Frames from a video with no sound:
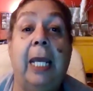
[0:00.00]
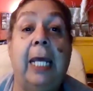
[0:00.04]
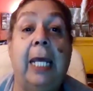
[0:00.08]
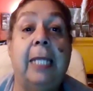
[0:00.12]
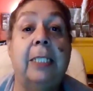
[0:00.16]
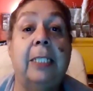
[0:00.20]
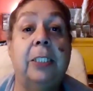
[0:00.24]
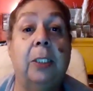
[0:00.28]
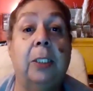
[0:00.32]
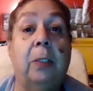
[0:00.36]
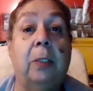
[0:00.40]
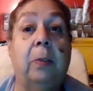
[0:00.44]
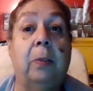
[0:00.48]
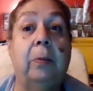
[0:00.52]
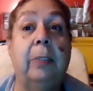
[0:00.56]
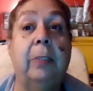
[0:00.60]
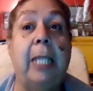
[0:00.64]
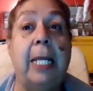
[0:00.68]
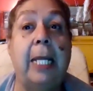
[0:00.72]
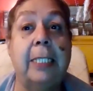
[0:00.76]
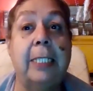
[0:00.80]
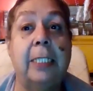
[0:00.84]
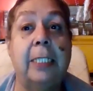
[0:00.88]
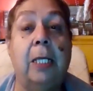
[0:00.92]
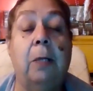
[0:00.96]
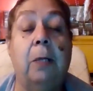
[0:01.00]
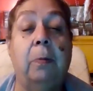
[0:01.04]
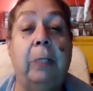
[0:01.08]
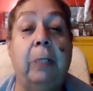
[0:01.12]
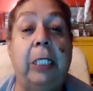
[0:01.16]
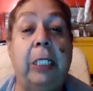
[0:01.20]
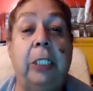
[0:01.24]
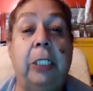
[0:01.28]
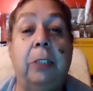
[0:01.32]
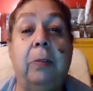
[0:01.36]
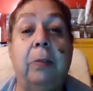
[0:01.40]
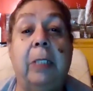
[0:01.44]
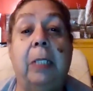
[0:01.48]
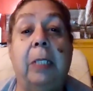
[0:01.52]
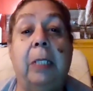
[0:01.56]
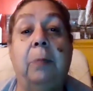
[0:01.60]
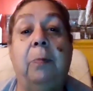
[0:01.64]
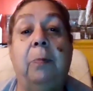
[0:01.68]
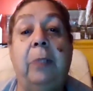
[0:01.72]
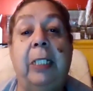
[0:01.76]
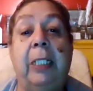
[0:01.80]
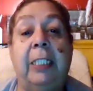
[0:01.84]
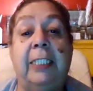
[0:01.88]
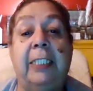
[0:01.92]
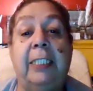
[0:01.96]
And so that's how we do it.
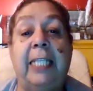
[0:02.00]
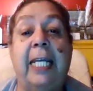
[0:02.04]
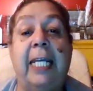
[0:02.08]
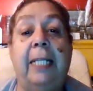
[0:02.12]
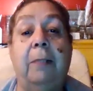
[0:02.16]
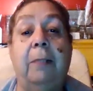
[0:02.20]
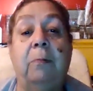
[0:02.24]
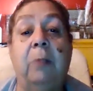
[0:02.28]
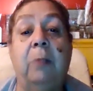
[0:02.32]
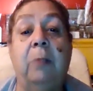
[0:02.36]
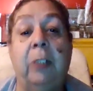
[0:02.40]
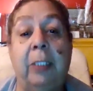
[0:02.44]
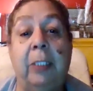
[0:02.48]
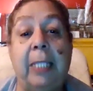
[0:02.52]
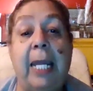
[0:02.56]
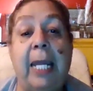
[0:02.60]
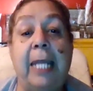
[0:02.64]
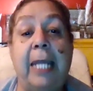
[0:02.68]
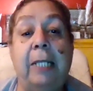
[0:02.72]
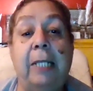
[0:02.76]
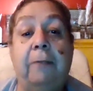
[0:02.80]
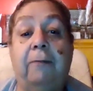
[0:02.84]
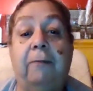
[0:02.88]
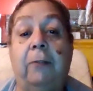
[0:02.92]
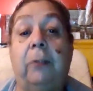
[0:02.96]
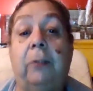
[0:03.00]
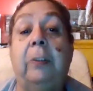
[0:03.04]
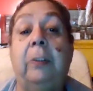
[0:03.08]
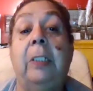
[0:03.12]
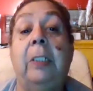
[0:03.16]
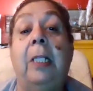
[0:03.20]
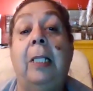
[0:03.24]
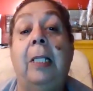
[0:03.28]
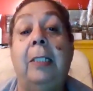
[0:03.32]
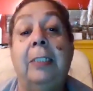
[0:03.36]
We say we're thankful.